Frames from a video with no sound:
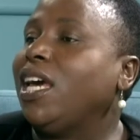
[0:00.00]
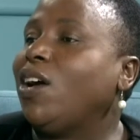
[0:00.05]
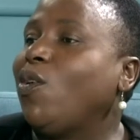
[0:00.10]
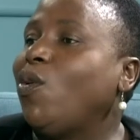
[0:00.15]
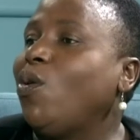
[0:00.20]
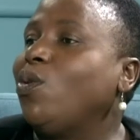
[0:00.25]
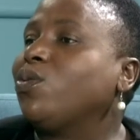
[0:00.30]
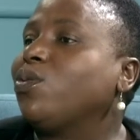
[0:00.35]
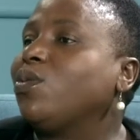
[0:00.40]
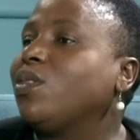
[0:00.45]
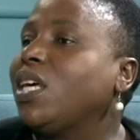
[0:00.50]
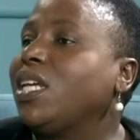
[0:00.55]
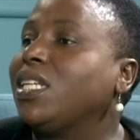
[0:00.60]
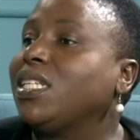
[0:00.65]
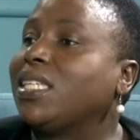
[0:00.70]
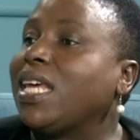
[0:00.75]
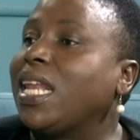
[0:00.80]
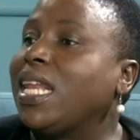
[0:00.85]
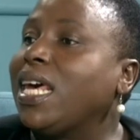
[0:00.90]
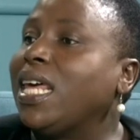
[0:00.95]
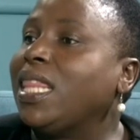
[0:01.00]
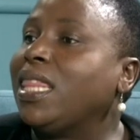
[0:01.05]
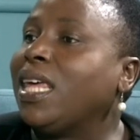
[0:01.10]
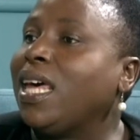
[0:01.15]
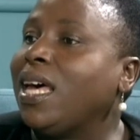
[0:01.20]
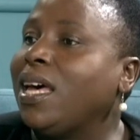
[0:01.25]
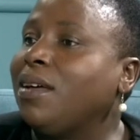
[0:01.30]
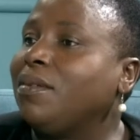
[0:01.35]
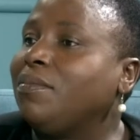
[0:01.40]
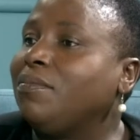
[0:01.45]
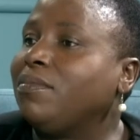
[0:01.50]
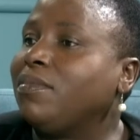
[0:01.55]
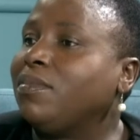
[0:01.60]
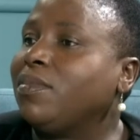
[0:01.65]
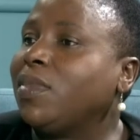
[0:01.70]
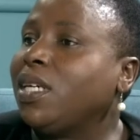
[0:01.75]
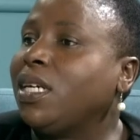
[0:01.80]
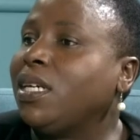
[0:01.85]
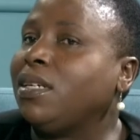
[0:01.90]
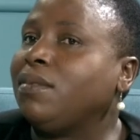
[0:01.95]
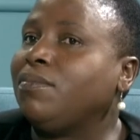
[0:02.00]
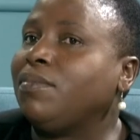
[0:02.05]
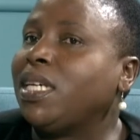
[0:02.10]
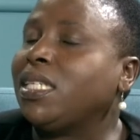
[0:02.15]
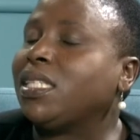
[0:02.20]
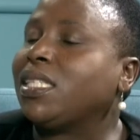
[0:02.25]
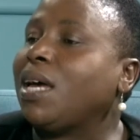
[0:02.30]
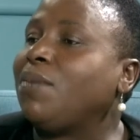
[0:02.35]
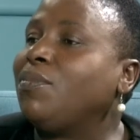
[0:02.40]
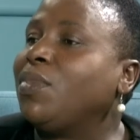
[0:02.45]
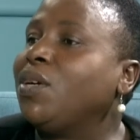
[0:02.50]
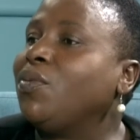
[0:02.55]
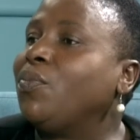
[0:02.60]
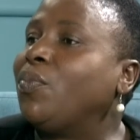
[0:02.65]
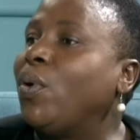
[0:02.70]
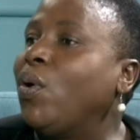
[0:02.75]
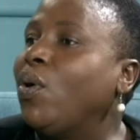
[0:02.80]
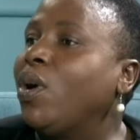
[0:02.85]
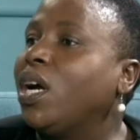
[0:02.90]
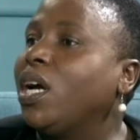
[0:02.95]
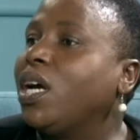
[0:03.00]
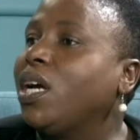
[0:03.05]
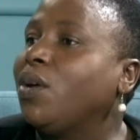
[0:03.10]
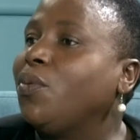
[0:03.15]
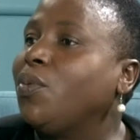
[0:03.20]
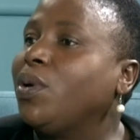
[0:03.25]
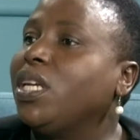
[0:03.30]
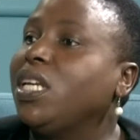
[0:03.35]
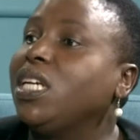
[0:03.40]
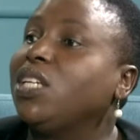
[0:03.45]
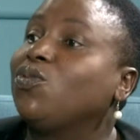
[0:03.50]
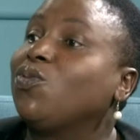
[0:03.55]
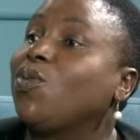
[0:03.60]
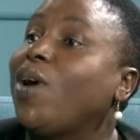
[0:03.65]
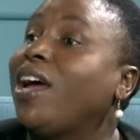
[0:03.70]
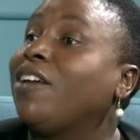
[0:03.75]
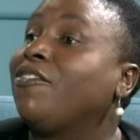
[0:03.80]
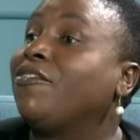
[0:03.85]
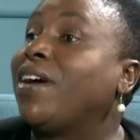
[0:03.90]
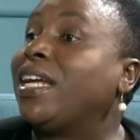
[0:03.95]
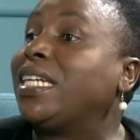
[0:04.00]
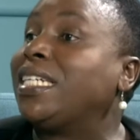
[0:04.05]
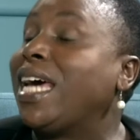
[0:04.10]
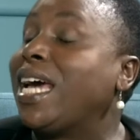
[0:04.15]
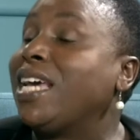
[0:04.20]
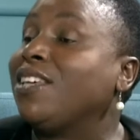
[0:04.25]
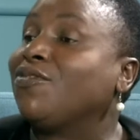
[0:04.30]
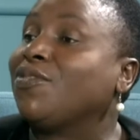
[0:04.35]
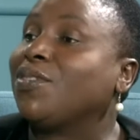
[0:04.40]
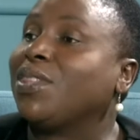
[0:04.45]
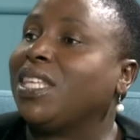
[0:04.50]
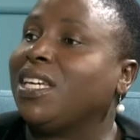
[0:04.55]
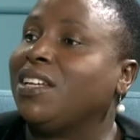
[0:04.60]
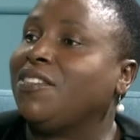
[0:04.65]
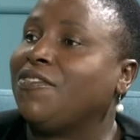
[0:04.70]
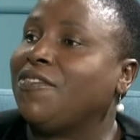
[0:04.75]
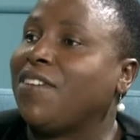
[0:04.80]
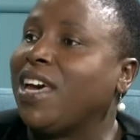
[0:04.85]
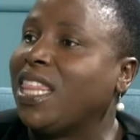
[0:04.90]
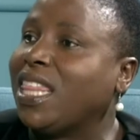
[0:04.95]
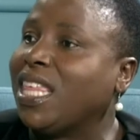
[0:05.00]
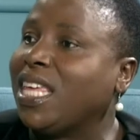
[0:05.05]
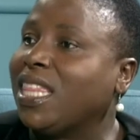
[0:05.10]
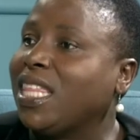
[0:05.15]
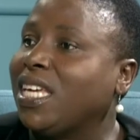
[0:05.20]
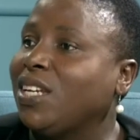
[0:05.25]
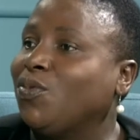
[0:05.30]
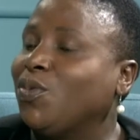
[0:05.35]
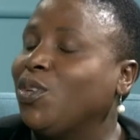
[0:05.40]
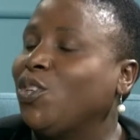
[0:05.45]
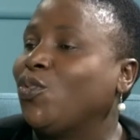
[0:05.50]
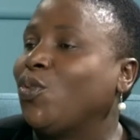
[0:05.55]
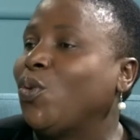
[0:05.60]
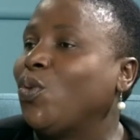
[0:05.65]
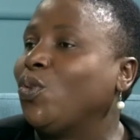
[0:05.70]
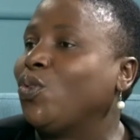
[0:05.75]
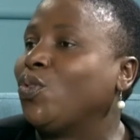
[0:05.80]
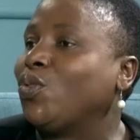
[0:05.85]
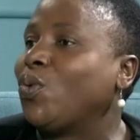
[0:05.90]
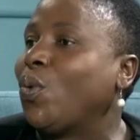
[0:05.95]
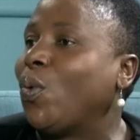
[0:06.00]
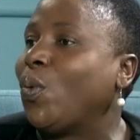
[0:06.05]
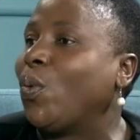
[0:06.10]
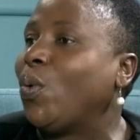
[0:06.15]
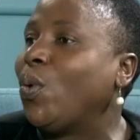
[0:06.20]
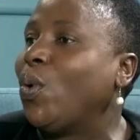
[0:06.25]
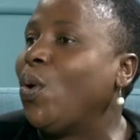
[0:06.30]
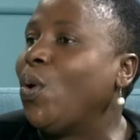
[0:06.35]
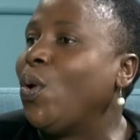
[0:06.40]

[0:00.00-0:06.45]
also that is another a stumbling block. We need to advertise for that father that we don't know.